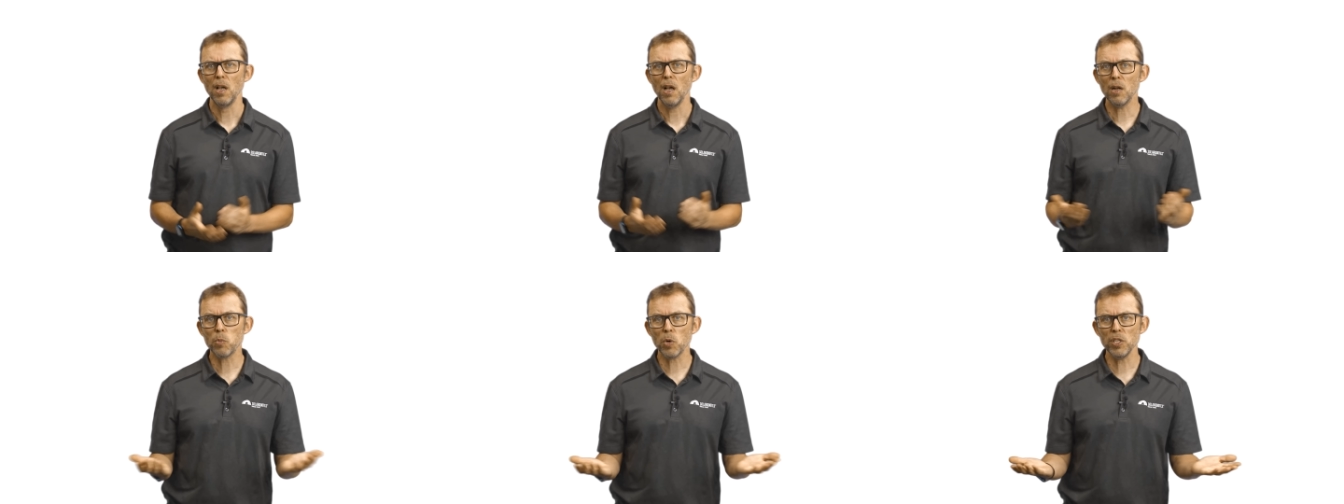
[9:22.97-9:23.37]

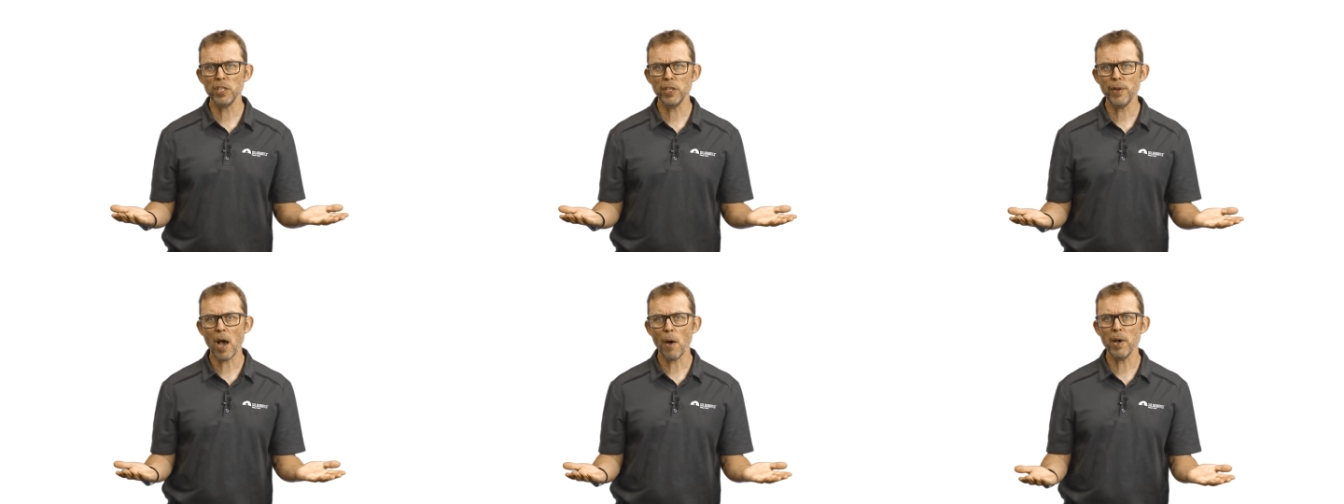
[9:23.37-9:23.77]
And wouldn't
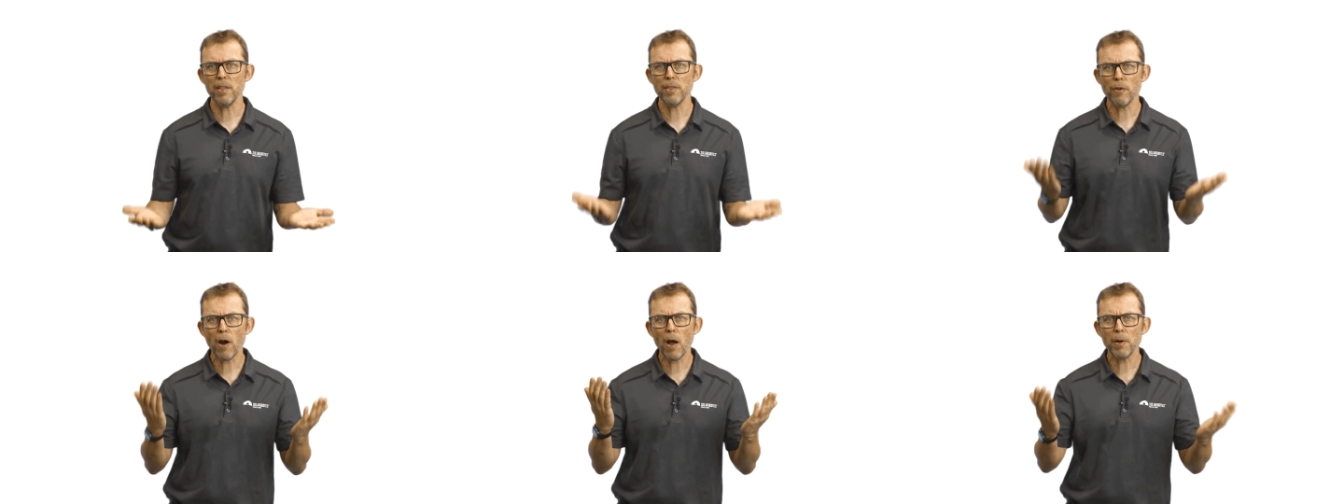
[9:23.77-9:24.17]
you know
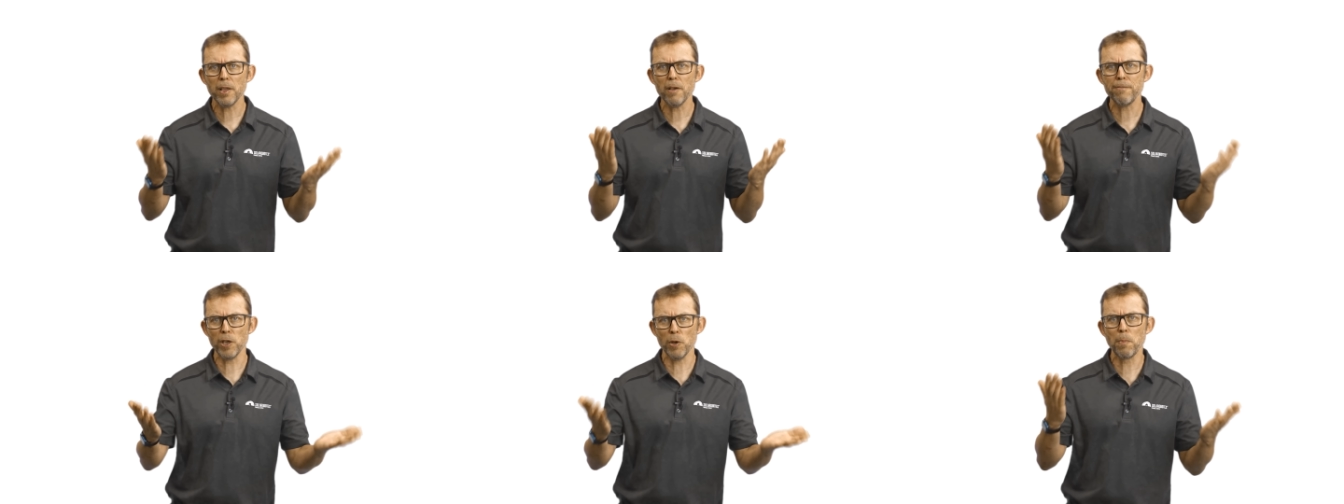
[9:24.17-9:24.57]
it, there are only
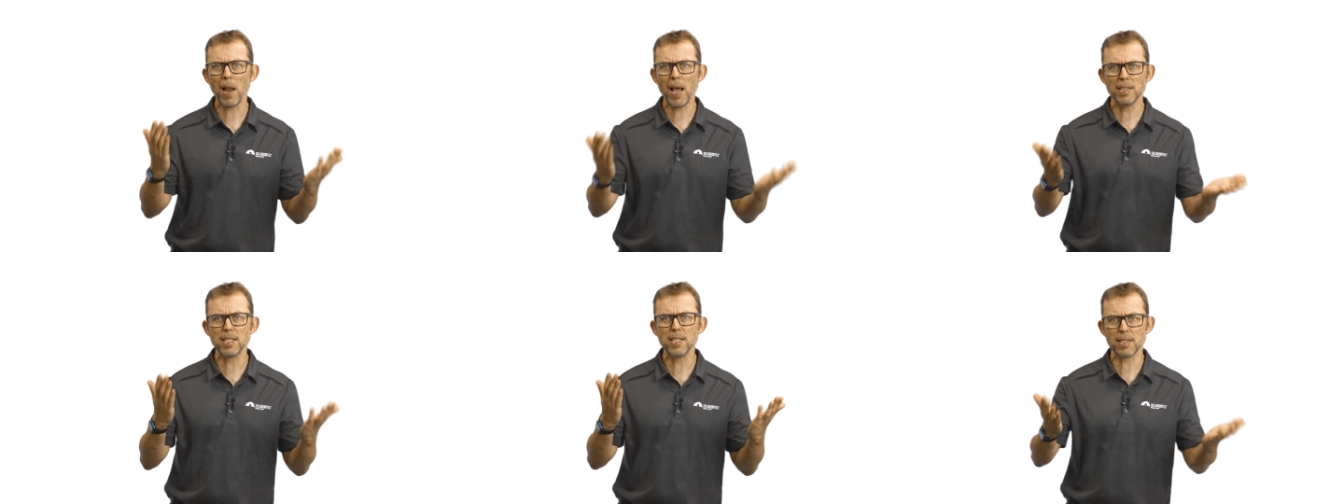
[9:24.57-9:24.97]
a few
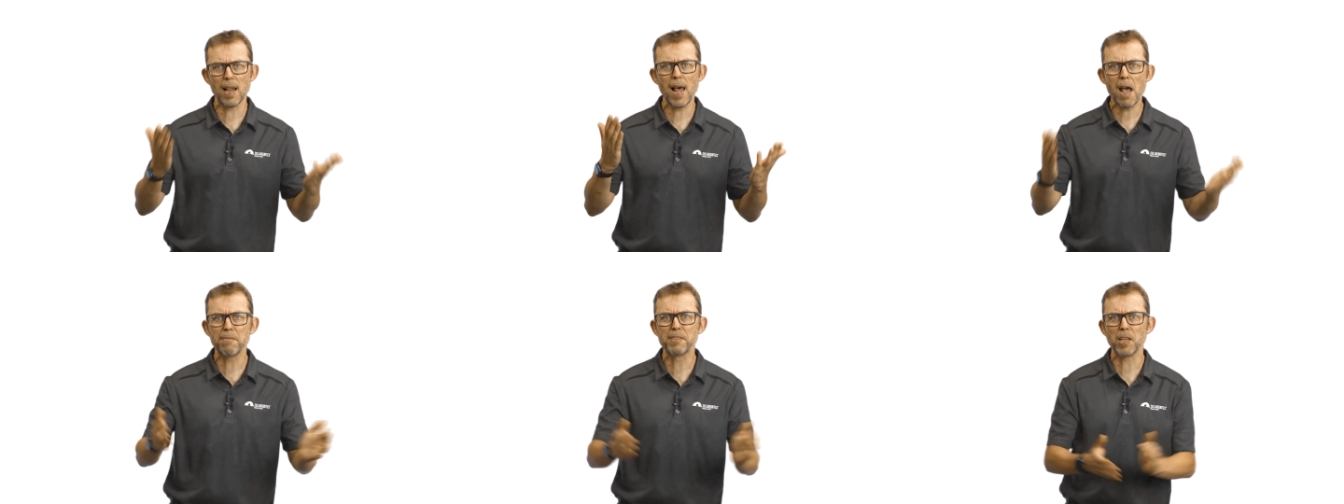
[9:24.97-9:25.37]
places
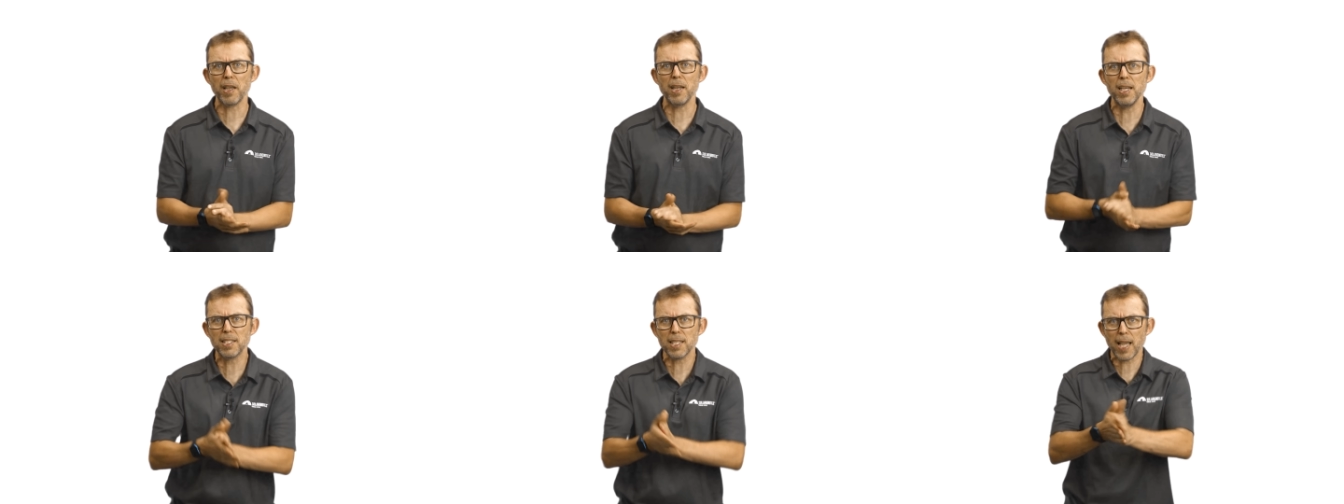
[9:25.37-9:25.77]
left, so
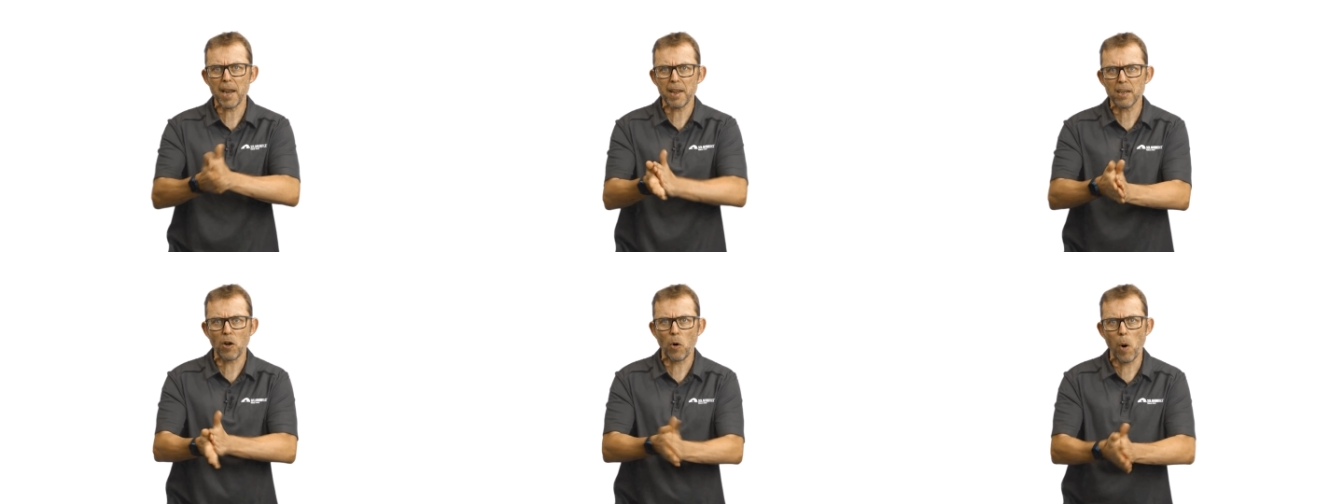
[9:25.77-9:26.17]
you need to get
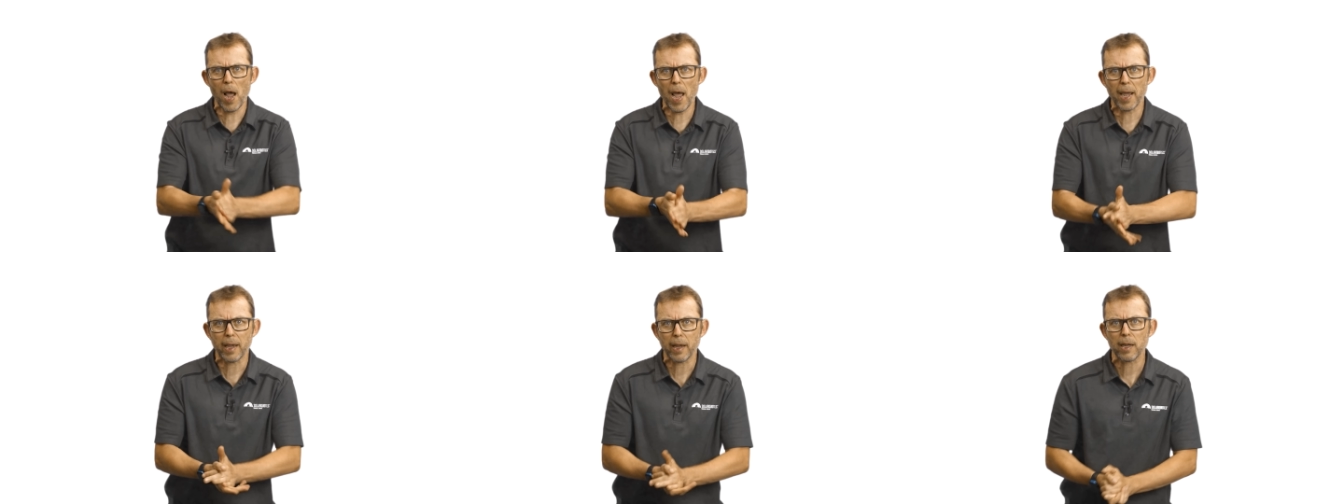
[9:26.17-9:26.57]
in
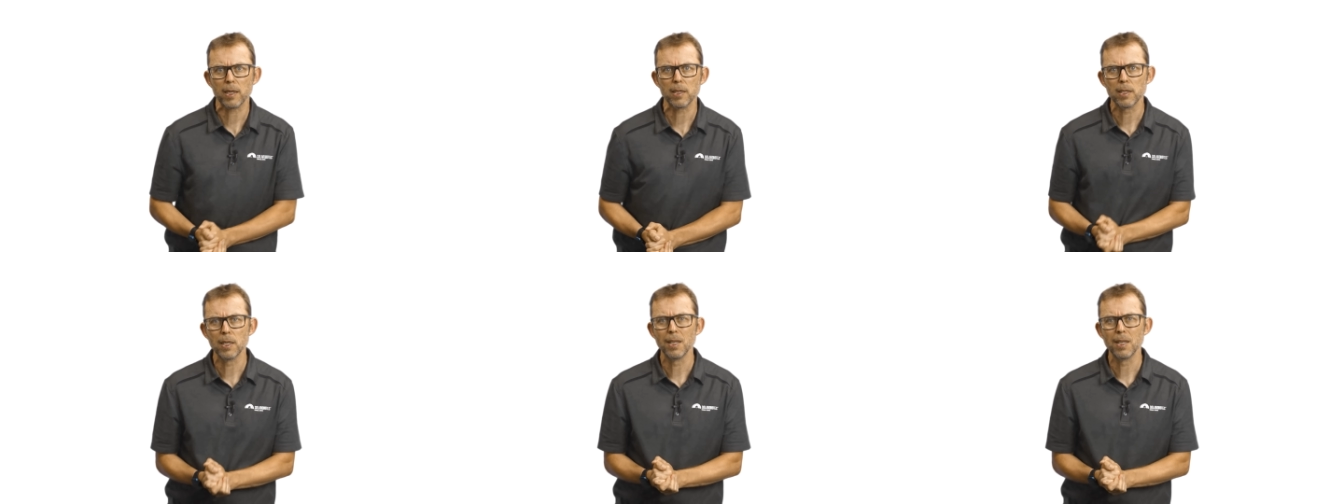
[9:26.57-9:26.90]
quick.